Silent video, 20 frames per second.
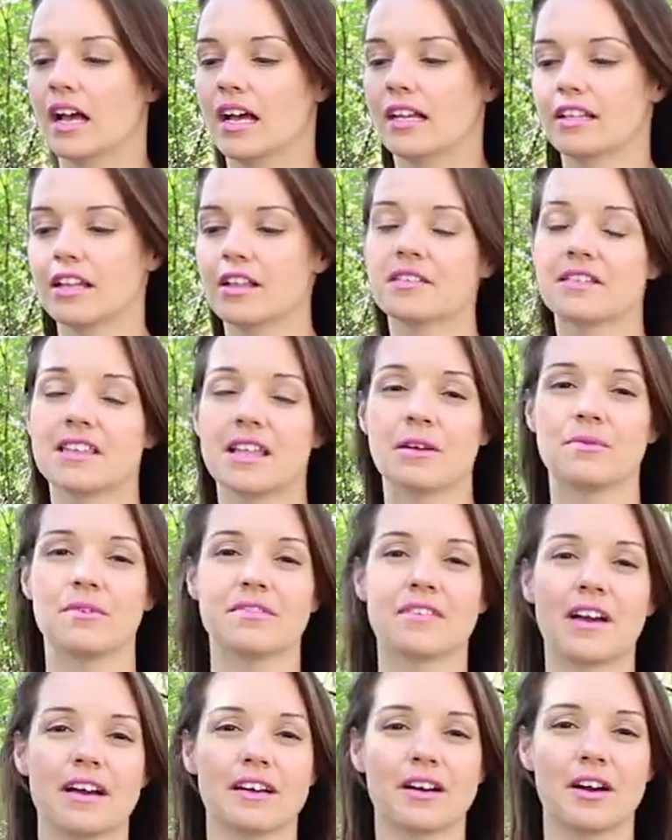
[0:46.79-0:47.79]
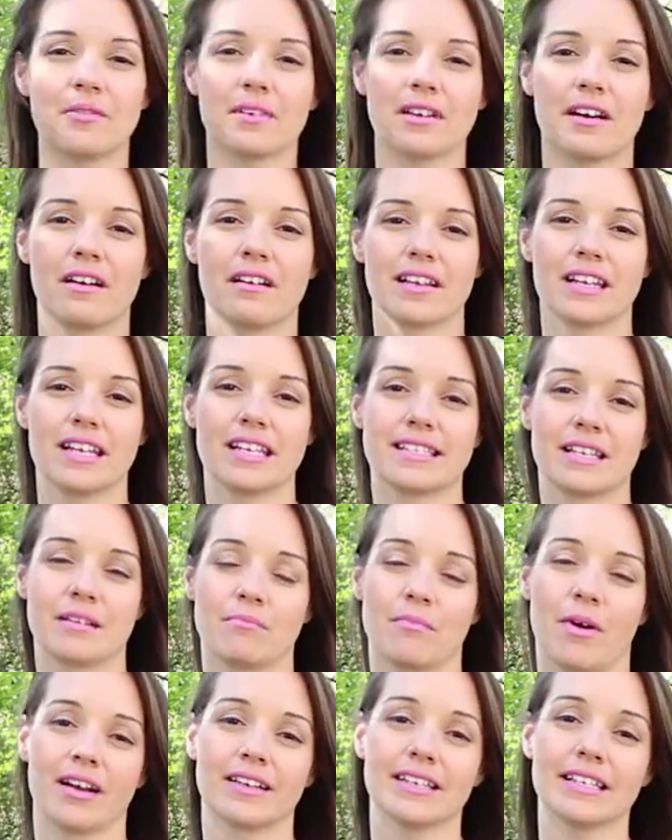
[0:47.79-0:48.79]
Another thing we've got going on is in
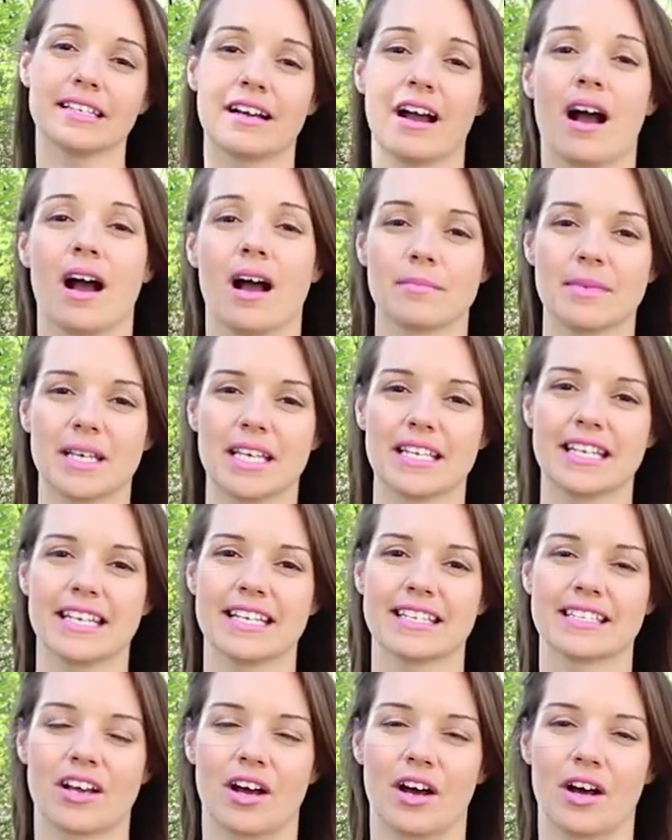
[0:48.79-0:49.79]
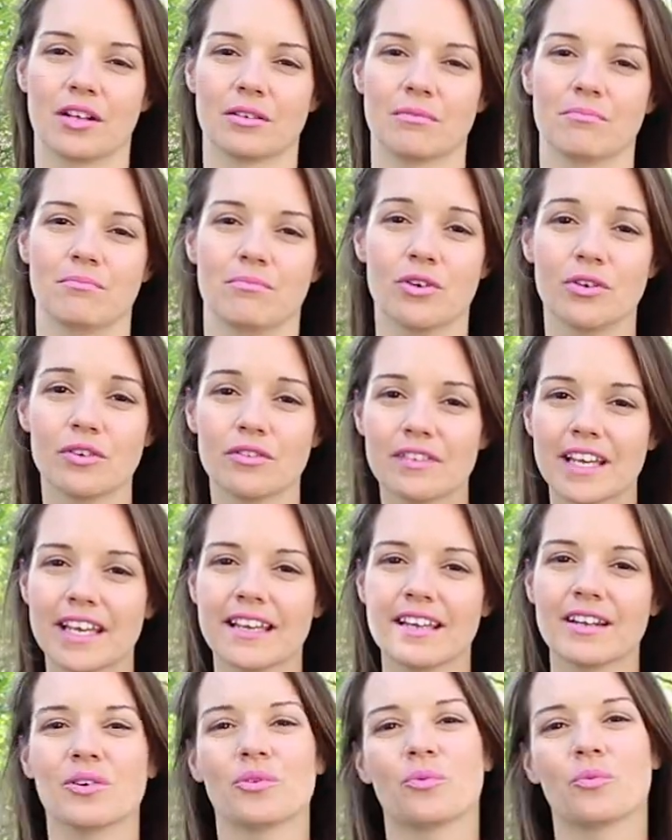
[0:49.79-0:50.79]
Market Common. It's called Move
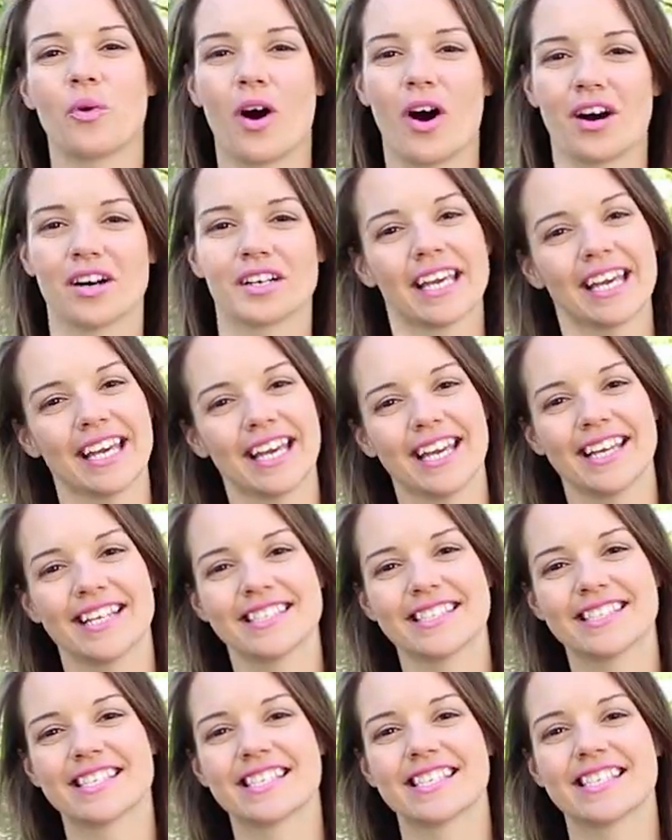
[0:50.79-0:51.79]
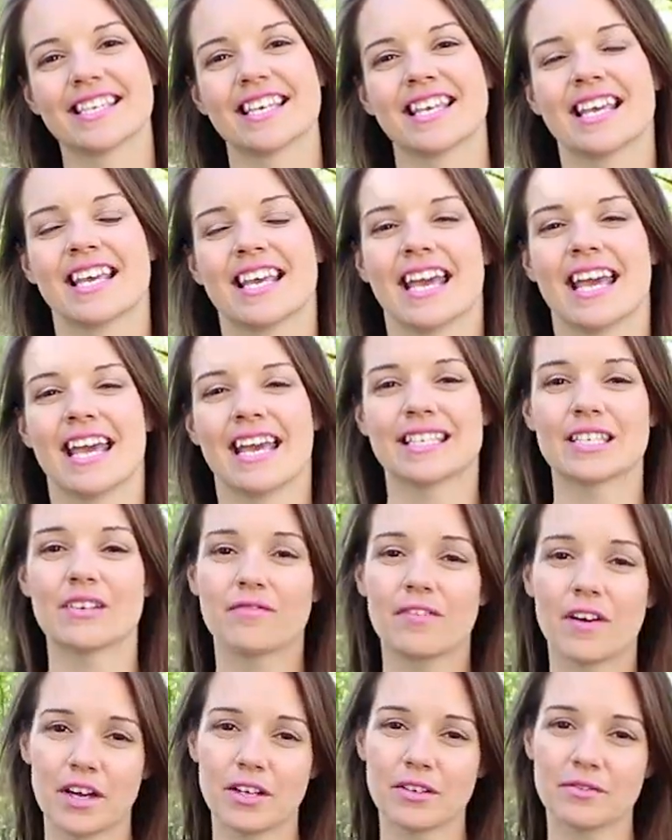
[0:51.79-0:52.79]
It, Walk It. It's a
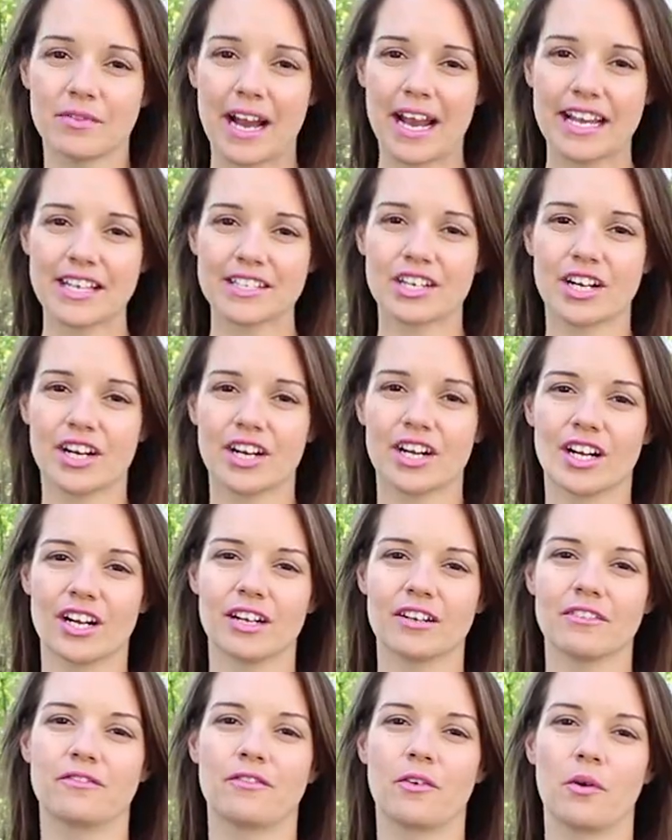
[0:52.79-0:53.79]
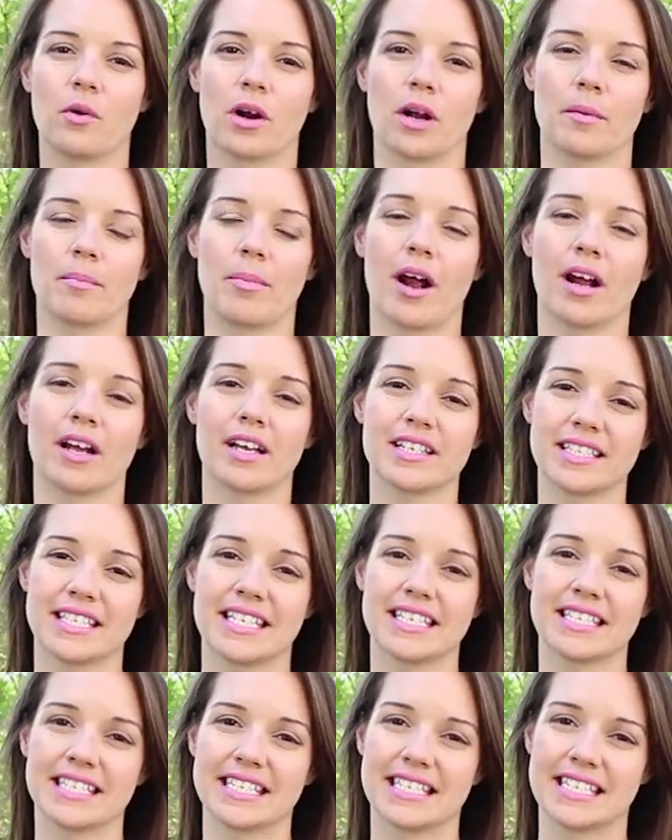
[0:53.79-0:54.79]
fundraiser for
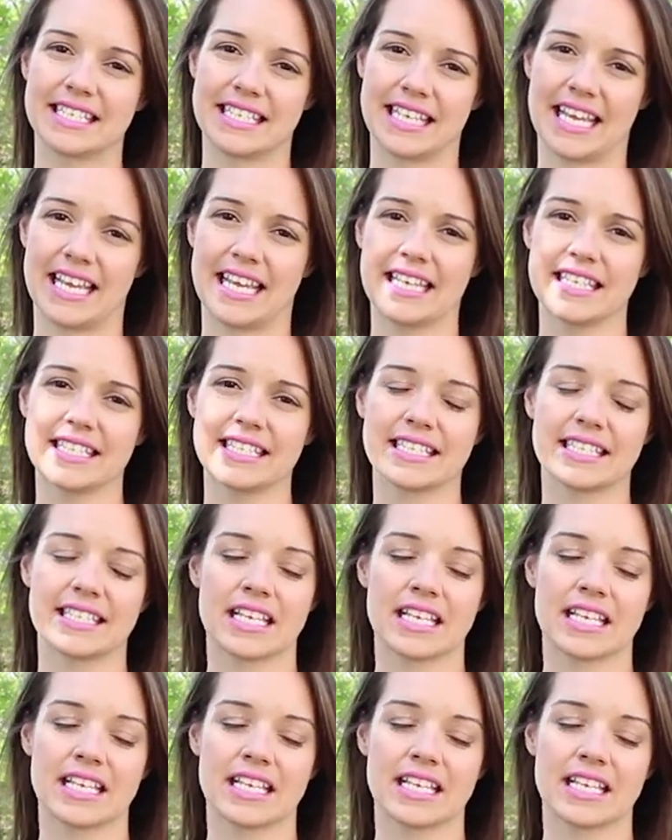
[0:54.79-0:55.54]
Parkinson's disease.